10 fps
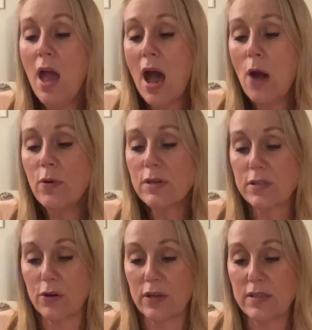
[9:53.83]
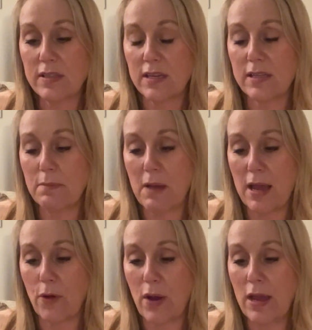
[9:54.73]
Our circus doesn't
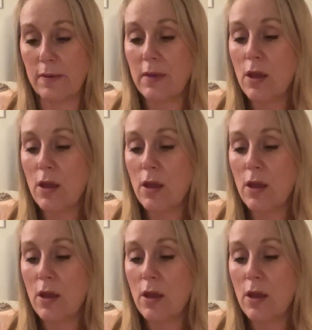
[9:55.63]
migrate.